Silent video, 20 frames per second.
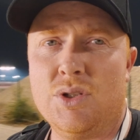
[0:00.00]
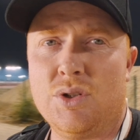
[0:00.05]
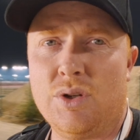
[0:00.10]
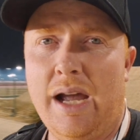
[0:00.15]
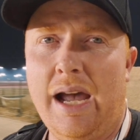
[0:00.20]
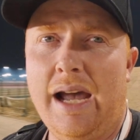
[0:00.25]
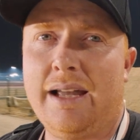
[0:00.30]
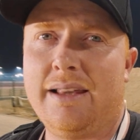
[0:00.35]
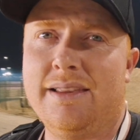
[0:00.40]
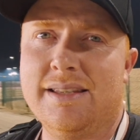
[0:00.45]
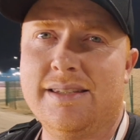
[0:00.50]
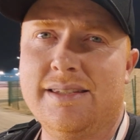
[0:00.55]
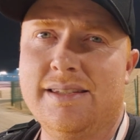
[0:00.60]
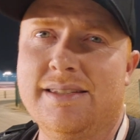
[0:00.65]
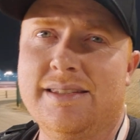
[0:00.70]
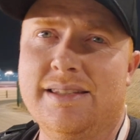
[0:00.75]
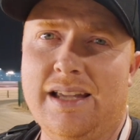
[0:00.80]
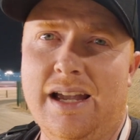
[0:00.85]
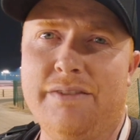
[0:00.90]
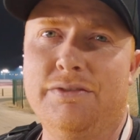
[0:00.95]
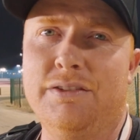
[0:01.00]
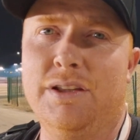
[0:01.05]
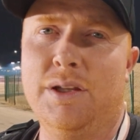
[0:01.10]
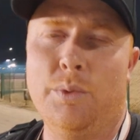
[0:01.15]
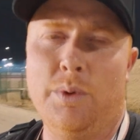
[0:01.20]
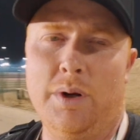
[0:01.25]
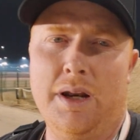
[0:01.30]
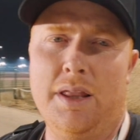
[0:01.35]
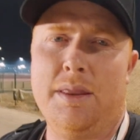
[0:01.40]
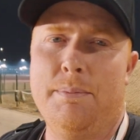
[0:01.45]
track, this is definitely
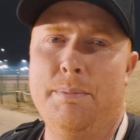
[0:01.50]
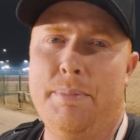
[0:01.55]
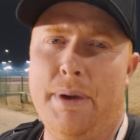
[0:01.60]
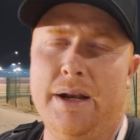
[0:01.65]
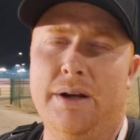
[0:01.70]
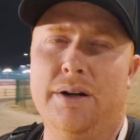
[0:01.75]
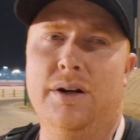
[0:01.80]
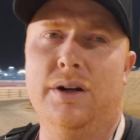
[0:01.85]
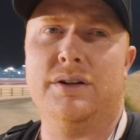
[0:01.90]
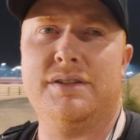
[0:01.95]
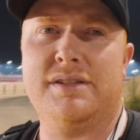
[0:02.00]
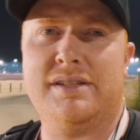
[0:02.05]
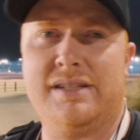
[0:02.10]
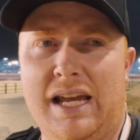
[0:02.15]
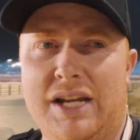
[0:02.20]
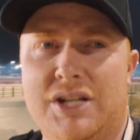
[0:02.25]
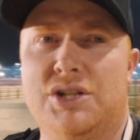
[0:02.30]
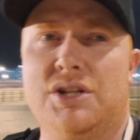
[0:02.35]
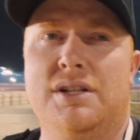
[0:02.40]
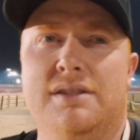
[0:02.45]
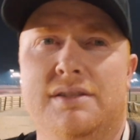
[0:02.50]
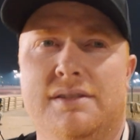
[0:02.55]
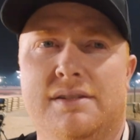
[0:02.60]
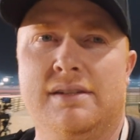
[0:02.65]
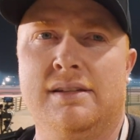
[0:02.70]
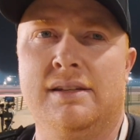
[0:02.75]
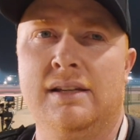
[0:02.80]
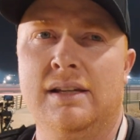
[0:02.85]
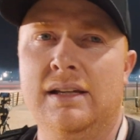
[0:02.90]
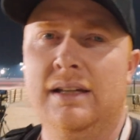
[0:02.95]
one of the better
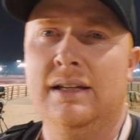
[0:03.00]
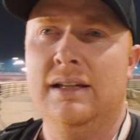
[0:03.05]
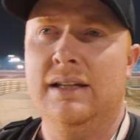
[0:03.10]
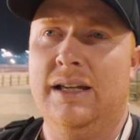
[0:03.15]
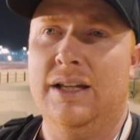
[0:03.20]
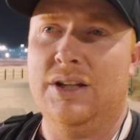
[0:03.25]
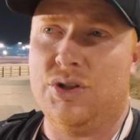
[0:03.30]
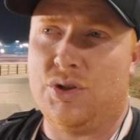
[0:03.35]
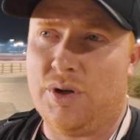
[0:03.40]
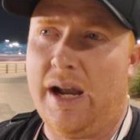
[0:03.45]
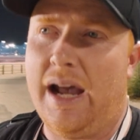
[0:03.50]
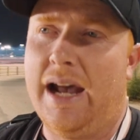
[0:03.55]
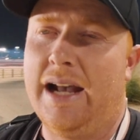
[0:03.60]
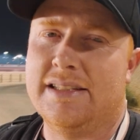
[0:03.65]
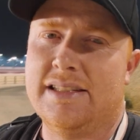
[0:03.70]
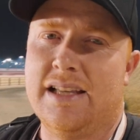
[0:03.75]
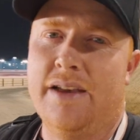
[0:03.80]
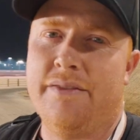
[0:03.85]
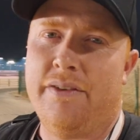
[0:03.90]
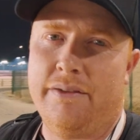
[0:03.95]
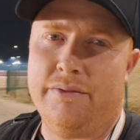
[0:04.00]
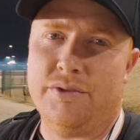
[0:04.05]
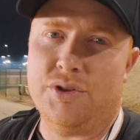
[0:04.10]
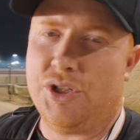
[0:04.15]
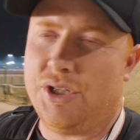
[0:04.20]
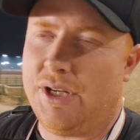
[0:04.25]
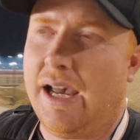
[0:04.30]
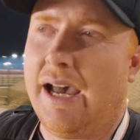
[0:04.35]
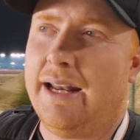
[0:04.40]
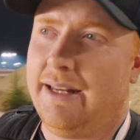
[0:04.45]
sessions and tracks I've ever
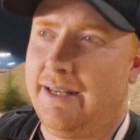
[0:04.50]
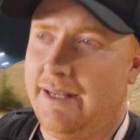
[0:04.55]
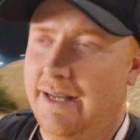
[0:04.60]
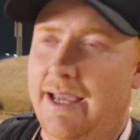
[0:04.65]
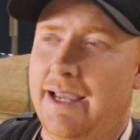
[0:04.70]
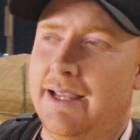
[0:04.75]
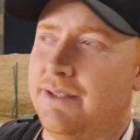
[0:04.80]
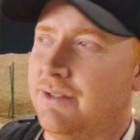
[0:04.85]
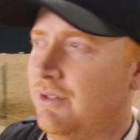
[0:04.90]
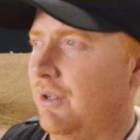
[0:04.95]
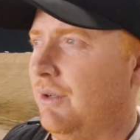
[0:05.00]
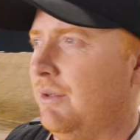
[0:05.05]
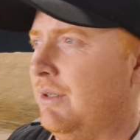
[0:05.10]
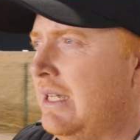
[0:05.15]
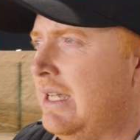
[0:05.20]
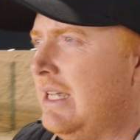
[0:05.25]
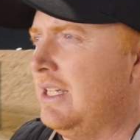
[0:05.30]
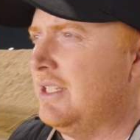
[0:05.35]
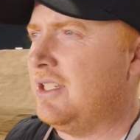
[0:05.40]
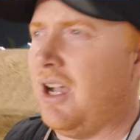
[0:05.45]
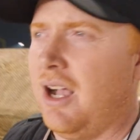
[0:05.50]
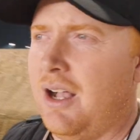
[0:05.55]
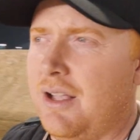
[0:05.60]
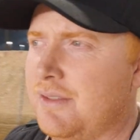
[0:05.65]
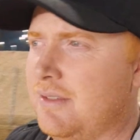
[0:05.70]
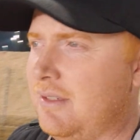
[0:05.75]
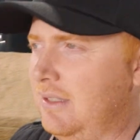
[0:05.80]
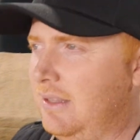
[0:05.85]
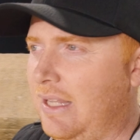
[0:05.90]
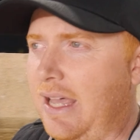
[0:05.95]
shot at night. So
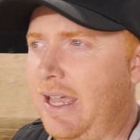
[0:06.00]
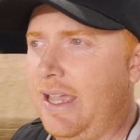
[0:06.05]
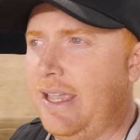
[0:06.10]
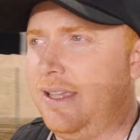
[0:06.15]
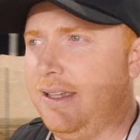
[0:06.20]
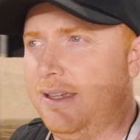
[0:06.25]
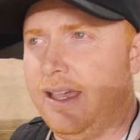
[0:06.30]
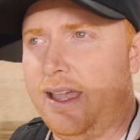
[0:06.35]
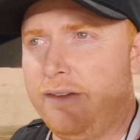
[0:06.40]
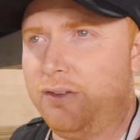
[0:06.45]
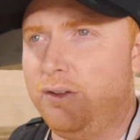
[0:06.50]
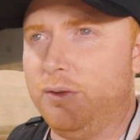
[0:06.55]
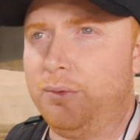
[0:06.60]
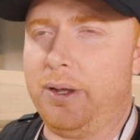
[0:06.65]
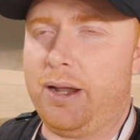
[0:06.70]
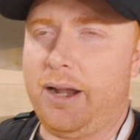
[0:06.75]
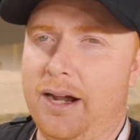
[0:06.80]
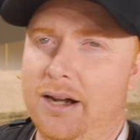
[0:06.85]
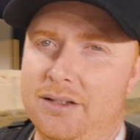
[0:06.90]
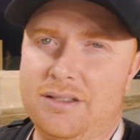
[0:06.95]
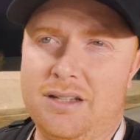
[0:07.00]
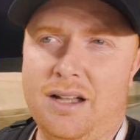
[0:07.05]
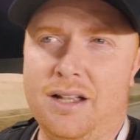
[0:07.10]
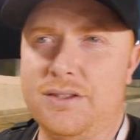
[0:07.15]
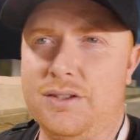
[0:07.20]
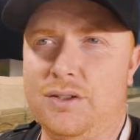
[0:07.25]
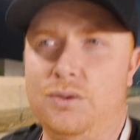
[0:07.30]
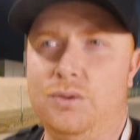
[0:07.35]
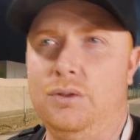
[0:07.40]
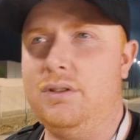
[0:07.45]
tons of light everywhere,
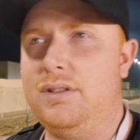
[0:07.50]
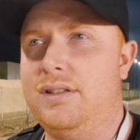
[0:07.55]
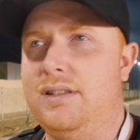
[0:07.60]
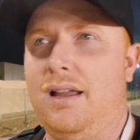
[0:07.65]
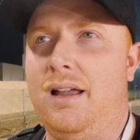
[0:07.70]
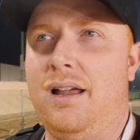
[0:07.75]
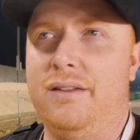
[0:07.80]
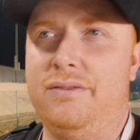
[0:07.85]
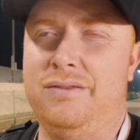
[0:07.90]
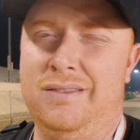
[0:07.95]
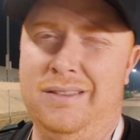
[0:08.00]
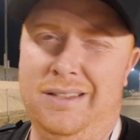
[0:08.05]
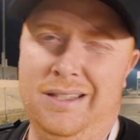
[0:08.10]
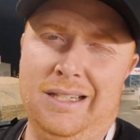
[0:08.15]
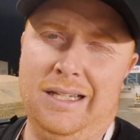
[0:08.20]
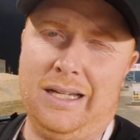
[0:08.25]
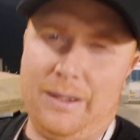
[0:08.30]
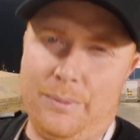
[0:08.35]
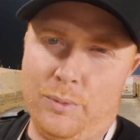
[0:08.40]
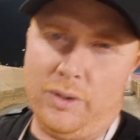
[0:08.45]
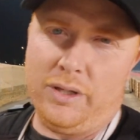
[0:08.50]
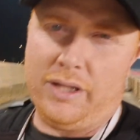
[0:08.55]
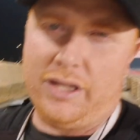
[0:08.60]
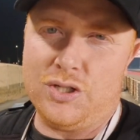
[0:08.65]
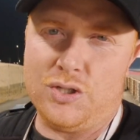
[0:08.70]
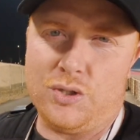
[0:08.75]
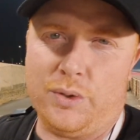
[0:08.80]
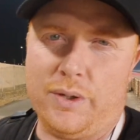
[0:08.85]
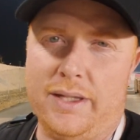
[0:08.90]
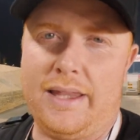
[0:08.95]
tons of cool stuff. I'm really
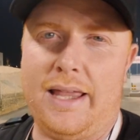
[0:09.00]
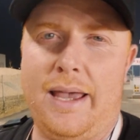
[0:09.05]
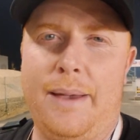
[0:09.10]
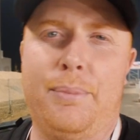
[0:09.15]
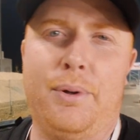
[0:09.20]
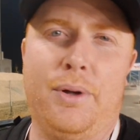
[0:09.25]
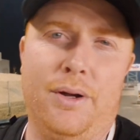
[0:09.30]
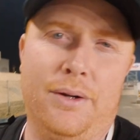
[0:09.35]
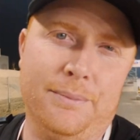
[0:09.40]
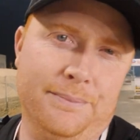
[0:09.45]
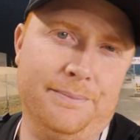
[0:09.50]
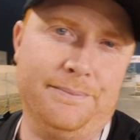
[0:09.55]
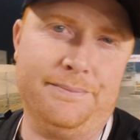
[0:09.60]
enjoying that part.